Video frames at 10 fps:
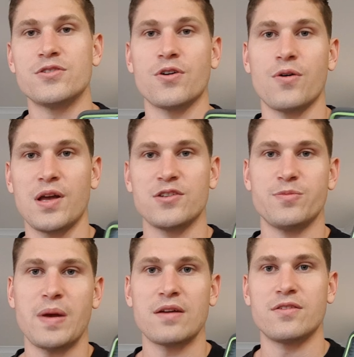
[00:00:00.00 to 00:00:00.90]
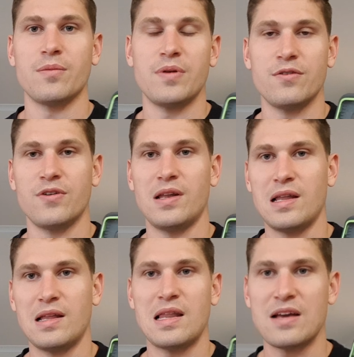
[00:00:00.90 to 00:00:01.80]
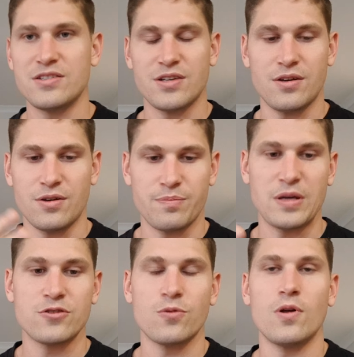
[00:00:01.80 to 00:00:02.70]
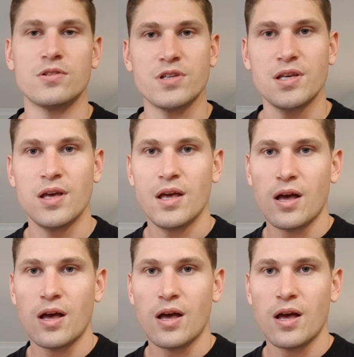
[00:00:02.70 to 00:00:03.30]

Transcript: so expect a bit of a less picture quality.